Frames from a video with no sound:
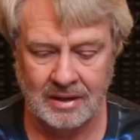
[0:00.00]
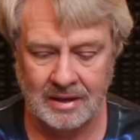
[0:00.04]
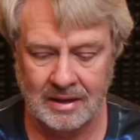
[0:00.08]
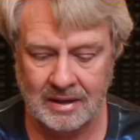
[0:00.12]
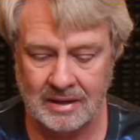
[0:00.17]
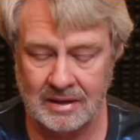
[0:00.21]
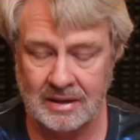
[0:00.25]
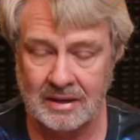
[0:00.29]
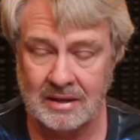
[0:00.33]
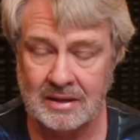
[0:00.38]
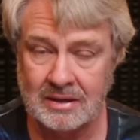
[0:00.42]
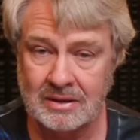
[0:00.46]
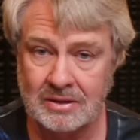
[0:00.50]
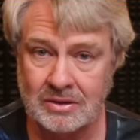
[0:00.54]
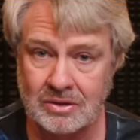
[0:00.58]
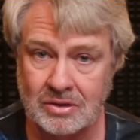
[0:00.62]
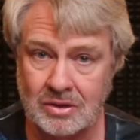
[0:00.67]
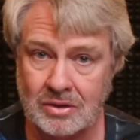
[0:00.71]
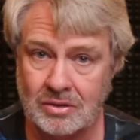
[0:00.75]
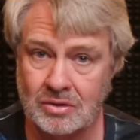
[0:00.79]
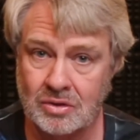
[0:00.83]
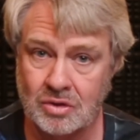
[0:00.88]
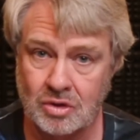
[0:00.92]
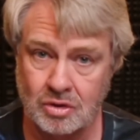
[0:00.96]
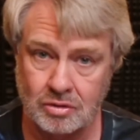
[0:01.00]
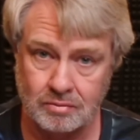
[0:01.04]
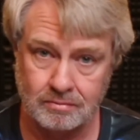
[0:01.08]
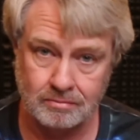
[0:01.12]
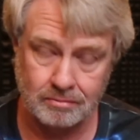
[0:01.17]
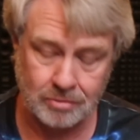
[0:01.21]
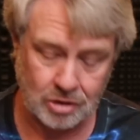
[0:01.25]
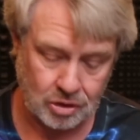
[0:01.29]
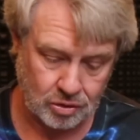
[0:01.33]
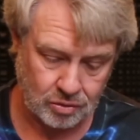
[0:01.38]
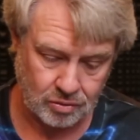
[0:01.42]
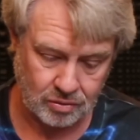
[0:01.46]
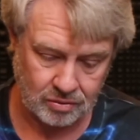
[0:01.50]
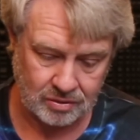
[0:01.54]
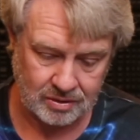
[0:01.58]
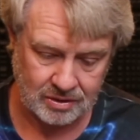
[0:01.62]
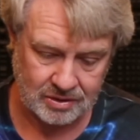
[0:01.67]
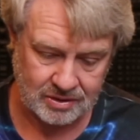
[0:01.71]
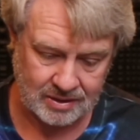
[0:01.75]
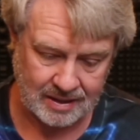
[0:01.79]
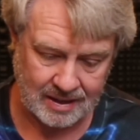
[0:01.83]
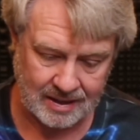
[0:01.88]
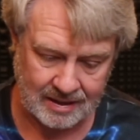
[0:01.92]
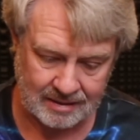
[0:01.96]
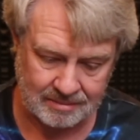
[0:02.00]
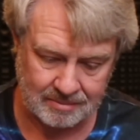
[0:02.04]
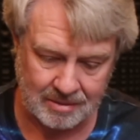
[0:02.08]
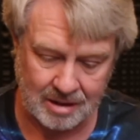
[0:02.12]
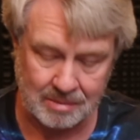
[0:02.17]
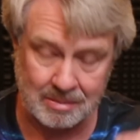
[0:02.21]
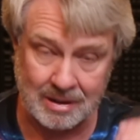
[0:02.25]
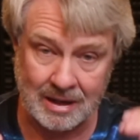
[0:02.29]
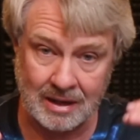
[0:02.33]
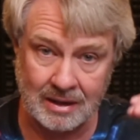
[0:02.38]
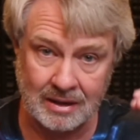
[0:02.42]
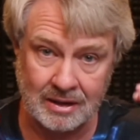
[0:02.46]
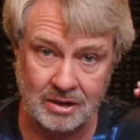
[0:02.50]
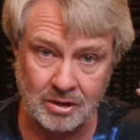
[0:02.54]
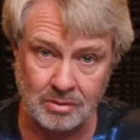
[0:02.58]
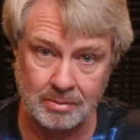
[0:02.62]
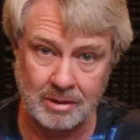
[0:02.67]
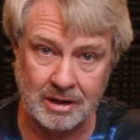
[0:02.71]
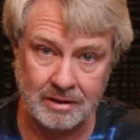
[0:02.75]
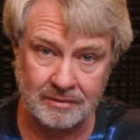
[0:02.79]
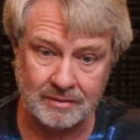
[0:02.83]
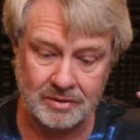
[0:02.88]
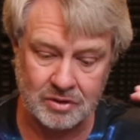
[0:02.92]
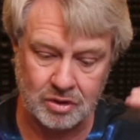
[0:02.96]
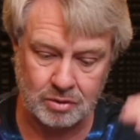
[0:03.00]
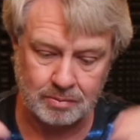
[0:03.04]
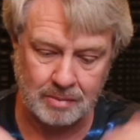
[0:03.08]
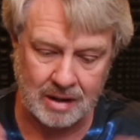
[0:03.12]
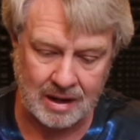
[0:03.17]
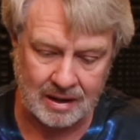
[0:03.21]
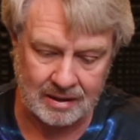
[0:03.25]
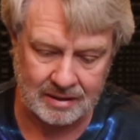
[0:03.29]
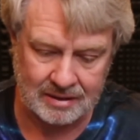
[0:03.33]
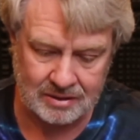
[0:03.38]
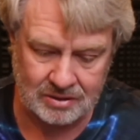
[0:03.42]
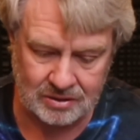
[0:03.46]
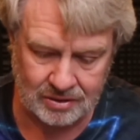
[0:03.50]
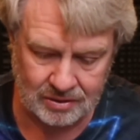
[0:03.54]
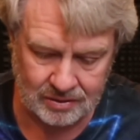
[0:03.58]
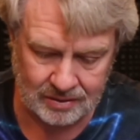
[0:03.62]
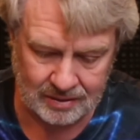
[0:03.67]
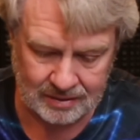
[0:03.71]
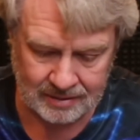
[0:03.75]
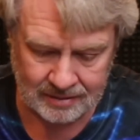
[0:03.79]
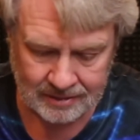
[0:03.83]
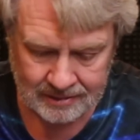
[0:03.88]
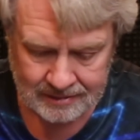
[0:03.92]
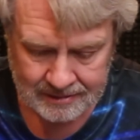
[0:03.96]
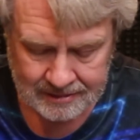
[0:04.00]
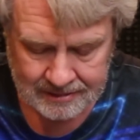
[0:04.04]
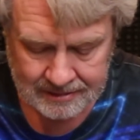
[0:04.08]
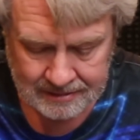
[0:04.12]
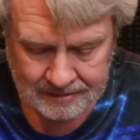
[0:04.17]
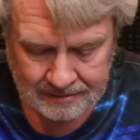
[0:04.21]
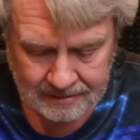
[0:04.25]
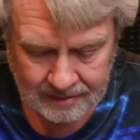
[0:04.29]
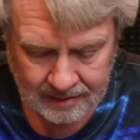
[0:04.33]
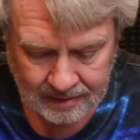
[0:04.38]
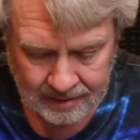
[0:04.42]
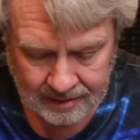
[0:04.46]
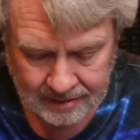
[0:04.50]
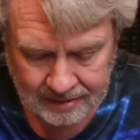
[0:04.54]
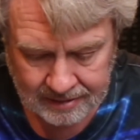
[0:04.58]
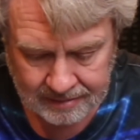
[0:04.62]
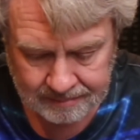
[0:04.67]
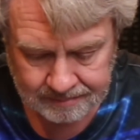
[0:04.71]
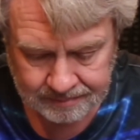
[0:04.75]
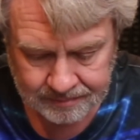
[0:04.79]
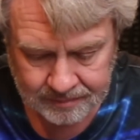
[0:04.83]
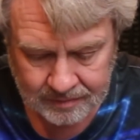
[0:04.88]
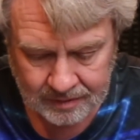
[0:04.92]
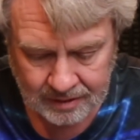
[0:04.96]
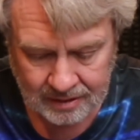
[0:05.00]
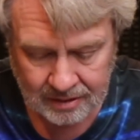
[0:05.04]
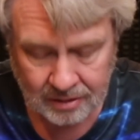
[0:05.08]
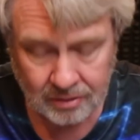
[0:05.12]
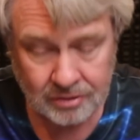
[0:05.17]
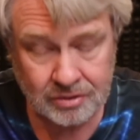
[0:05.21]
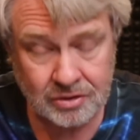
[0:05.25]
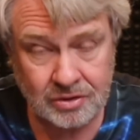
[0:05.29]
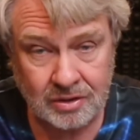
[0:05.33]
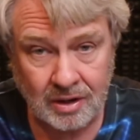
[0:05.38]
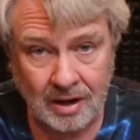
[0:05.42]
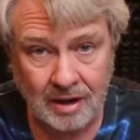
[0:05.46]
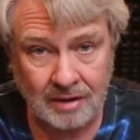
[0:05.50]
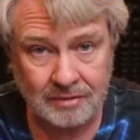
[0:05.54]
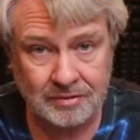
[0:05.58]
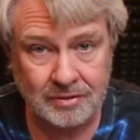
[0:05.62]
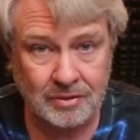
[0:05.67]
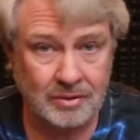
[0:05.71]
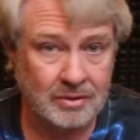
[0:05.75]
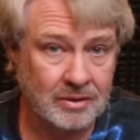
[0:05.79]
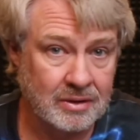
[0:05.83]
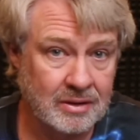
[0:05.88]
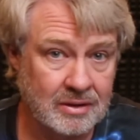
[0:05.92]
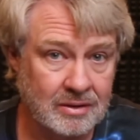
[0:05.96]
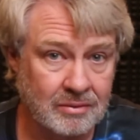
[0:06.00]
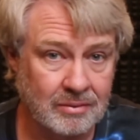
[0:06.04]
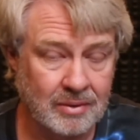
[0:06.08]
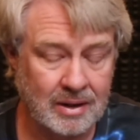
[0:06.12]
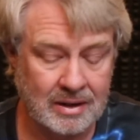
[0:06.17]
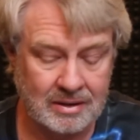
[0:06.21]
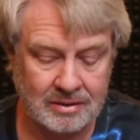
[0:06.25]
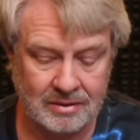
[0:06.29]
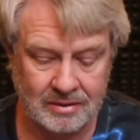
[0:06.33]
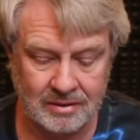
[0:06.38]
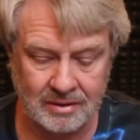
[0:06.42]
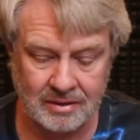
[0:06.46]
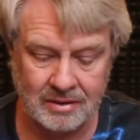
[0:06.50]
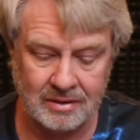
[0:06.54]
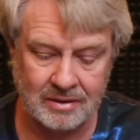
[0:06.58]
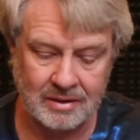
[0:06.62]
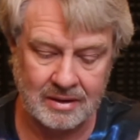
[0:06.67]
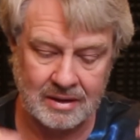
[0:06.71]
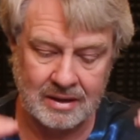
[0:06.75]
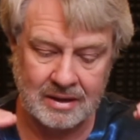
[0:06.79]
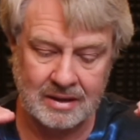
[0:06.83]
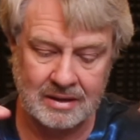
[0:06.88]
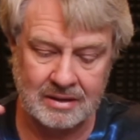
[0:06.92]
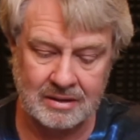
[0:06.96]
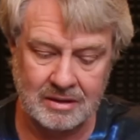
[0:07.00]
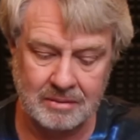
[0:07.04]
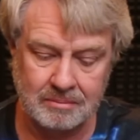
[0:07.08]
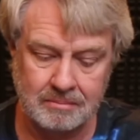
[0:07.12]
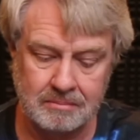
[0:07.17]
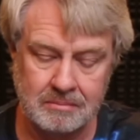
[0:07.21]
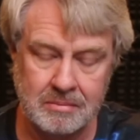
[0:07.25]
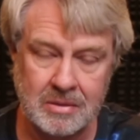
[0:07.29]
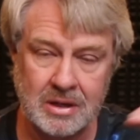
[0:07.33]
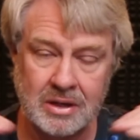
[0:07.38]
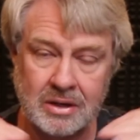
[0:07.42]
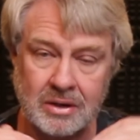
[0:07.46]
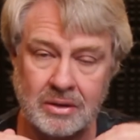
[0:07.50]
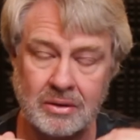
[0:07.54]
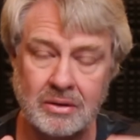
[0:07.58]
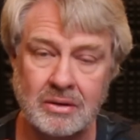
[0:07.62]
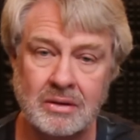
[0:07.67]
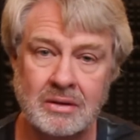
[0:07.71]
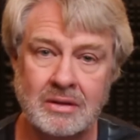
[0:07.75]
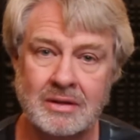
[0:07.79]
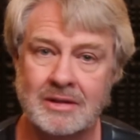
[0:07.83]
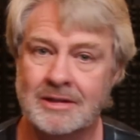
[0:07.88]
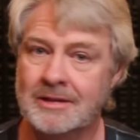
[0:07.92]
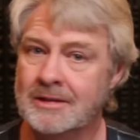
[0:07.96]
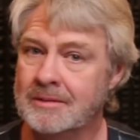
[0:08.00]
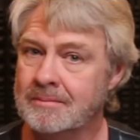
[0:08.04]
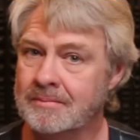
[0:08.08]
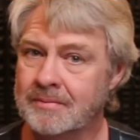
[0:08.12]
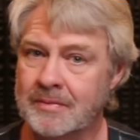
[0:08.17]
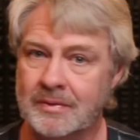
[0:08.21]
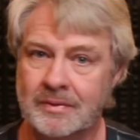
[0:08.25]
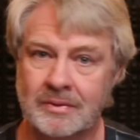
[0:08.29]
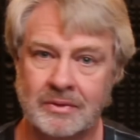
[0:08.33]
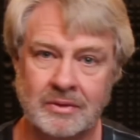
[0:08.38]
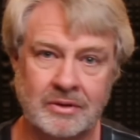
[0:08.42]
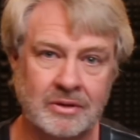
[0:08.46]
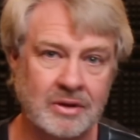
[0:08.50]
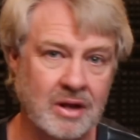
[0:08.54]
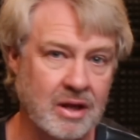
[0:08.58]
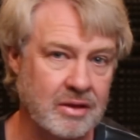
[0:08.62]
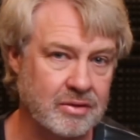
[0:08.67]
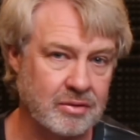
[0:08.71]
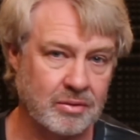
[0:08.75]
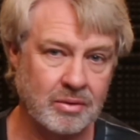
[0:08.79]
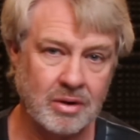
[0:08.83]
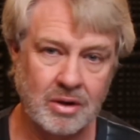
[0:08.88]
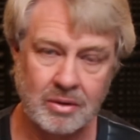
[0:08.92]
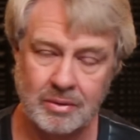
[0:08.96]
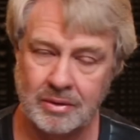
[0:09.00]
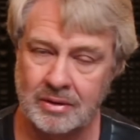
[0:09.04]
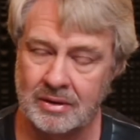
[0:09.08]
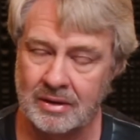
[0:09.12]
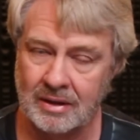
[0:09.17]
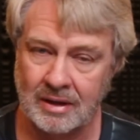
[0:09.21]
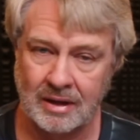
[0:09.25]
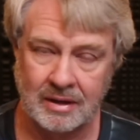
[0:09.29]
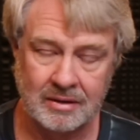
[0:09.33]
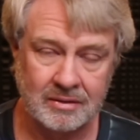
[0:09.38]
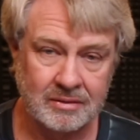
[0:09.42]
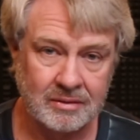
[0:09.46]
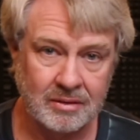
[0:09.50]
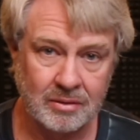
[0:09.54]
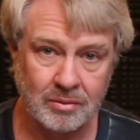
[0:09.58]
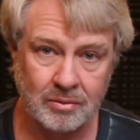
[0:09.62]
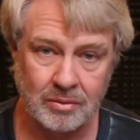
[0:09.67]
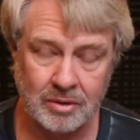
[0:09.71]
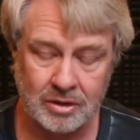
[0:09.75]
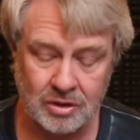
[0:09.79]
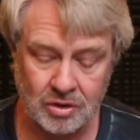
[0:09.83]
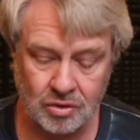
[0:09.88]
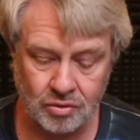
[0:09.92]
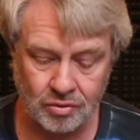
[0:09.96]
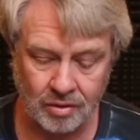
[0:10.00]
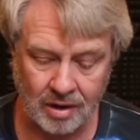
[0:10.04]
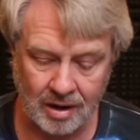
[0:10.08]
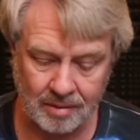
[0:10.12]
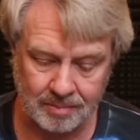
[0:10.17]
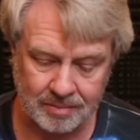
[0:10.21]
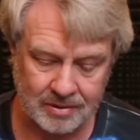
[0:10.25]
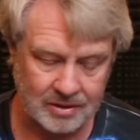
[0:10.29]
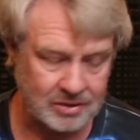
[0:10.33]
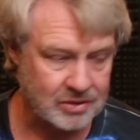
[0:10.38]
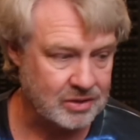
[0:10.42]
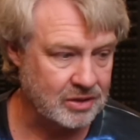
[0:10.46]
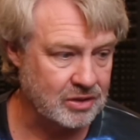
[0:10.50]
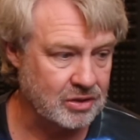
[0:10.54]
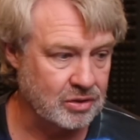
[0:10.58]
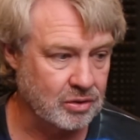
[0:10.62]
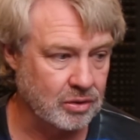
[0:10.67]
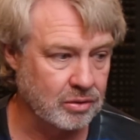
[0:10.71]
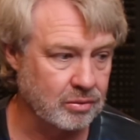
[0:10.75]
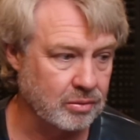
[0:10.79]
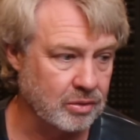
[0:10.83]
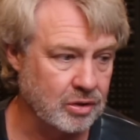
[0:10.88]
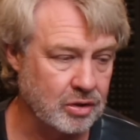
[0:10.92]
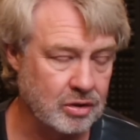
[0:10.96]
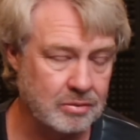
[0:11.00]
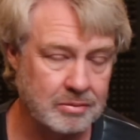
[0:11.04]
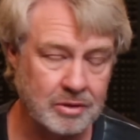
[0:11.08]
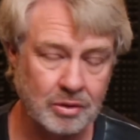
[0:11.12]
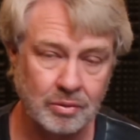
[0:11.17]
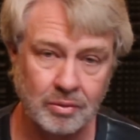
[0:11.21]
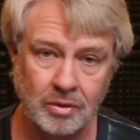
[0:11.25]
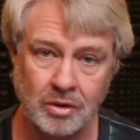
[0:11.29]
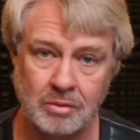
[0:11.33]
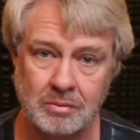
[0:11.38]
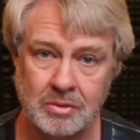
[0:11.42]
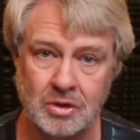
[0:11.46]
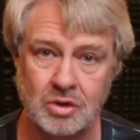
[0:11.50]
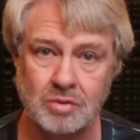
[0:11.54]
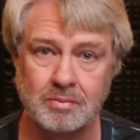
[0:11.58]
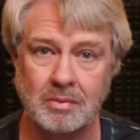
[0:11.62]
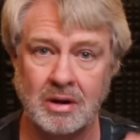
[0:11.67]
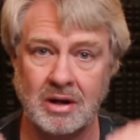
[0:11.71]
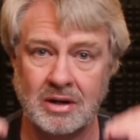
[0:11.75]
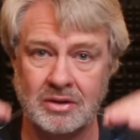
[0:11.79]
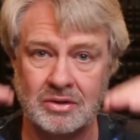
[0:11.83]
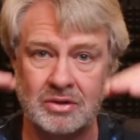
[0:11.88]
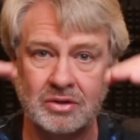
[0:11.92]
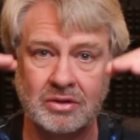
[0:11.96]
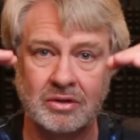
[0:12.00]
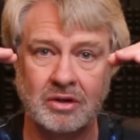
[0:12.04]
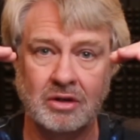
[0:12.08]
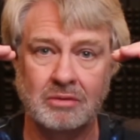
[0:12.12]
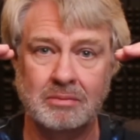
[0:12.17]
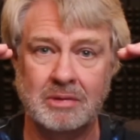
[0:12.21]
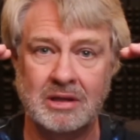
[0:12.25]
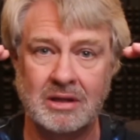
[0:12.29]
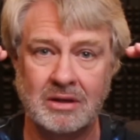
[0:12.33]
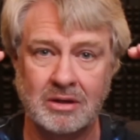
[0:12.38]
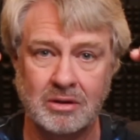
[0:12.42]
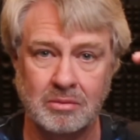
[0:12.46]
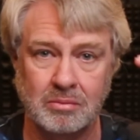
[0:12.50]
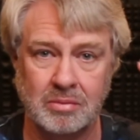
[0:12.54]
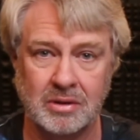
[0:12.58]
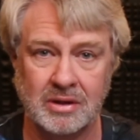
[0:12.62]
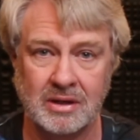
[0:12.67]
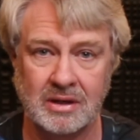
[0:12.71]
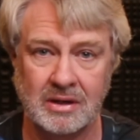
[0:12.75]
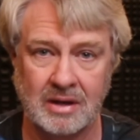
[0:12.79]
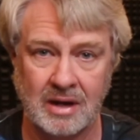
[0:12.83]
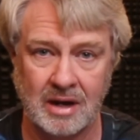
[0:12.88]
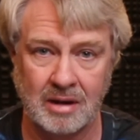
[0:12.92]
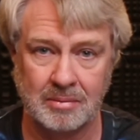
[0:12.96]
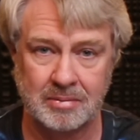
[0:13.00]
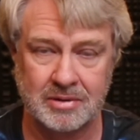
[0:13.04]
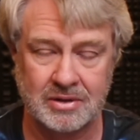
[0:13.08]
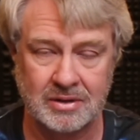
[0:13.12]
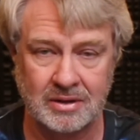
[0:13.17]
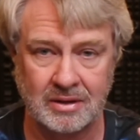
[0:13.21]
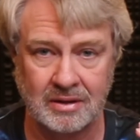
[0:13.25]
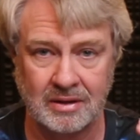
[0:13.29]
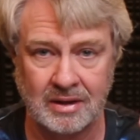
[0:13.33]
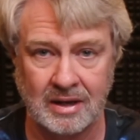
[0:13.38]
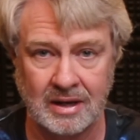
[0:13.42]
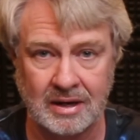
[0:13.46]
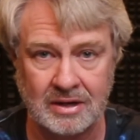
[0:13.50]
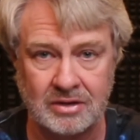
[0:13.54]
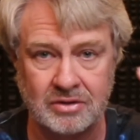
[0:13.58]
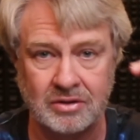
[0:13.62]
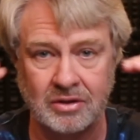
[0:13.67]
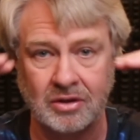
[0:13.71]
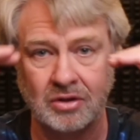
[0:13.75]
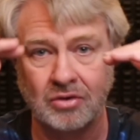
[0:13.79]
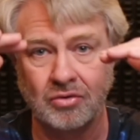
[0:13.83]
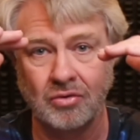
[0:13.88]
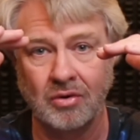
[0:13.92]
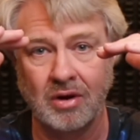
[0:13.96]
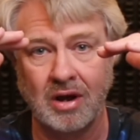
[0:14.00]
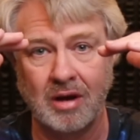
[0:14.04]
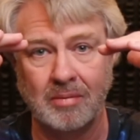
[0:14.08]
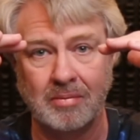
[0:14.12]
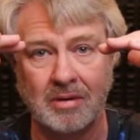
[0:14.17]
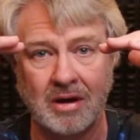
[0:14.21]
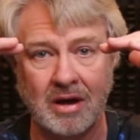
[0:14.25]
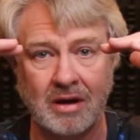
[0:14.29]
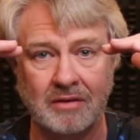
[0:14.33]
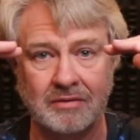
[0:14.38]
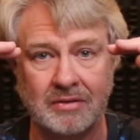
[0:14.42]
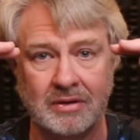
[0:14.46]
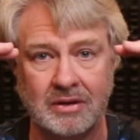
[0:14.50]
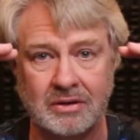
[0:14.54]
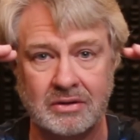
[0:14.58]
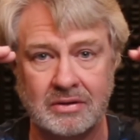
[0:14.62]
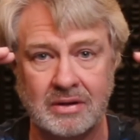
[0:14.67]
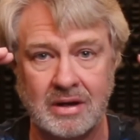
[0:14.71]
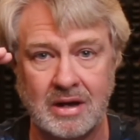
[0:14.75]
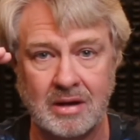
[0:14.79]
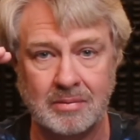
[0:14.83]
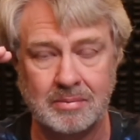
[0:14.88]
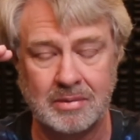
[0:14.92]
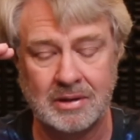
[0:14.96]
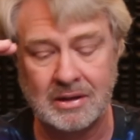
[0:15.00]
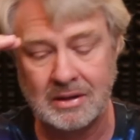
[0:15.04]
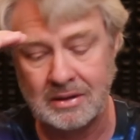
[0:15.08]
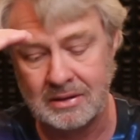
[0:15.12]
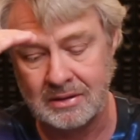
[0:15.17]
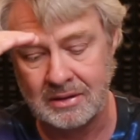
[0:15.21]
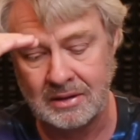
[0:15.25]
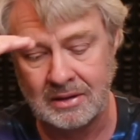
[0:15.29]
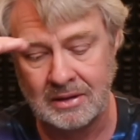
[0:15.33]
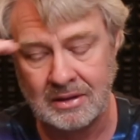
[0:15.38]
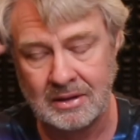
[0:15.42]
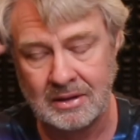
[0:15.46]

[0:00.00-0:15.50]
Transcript: It is smooth. It's got maybe a little bit of a smiley to it, a little softer right there in the middle. Nothing wrong with that. When you drop this into a room, the room response is going to be the complete opposite of that. It's going to drop off in the top end,